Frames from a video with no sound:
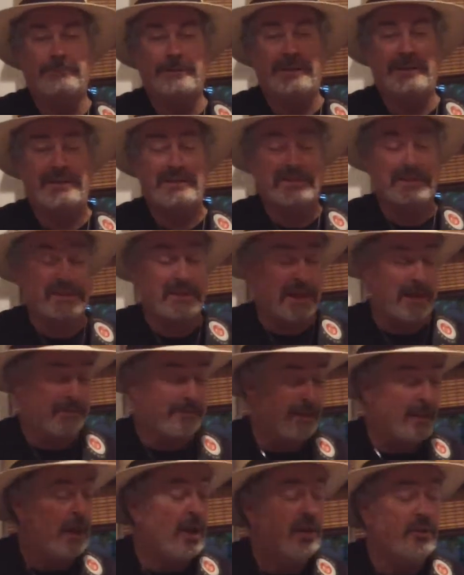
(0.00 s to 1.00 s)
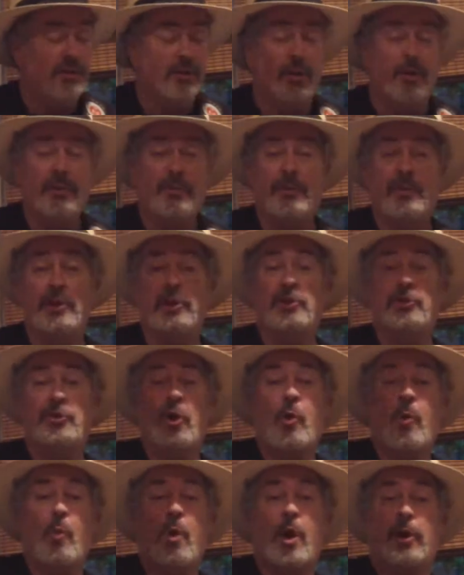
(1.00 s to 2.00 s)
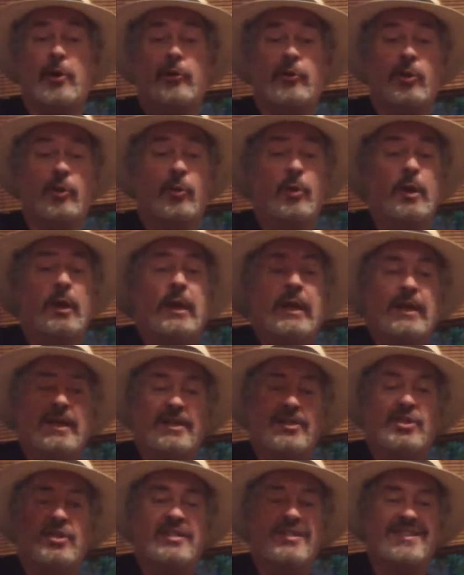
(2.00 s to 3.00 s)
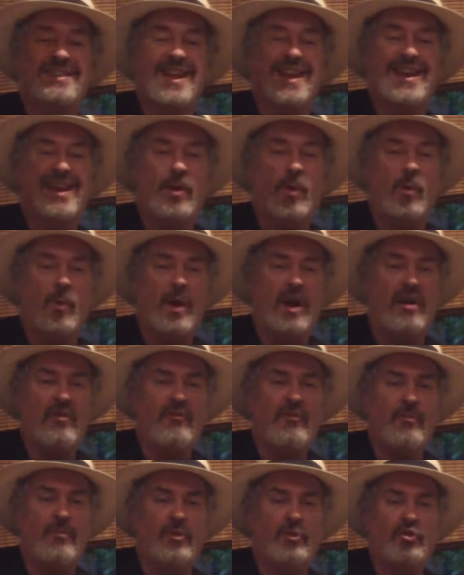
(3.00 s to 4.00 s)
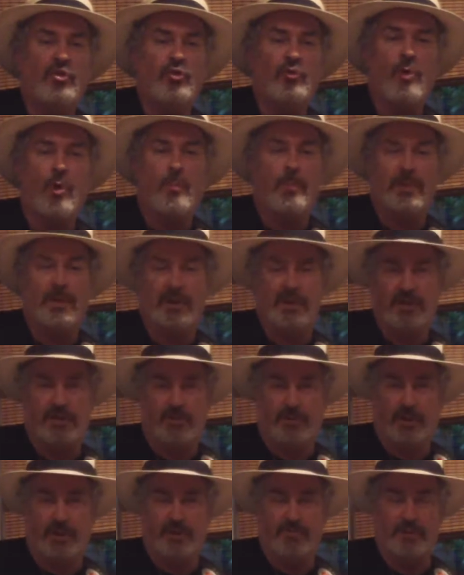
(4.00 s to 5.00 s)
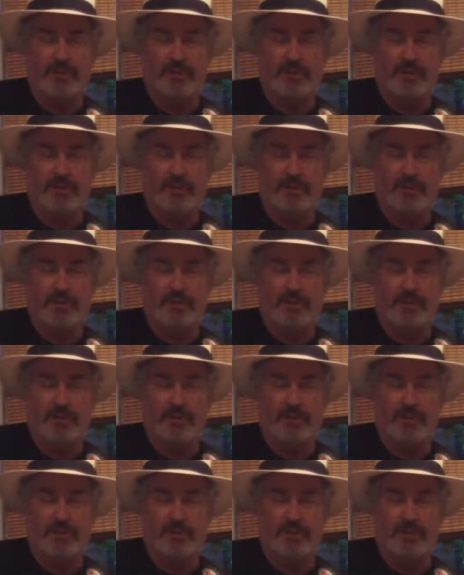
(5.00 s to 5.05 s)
Easy enough. The only thing you don't want to do is stay away from the 2 open E strings,